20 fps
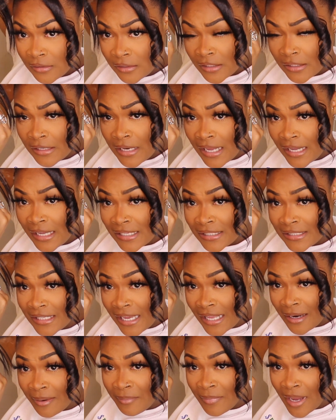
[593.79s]
And like I
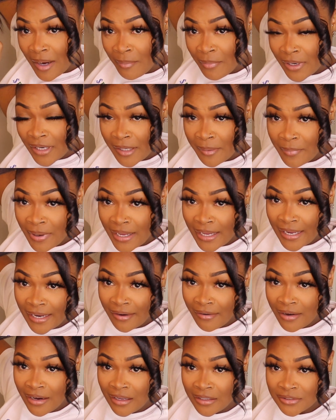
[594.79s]
said, I'm not burning my
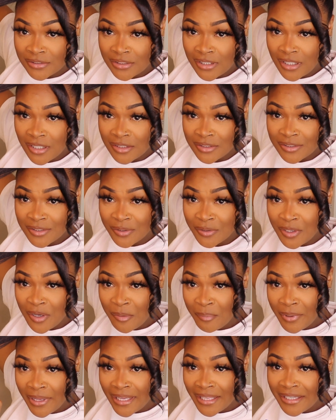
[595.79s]
hair out, y'all, so
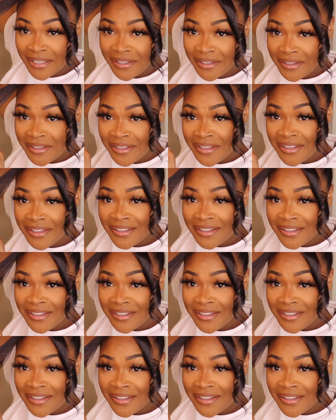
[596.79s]
don't panic.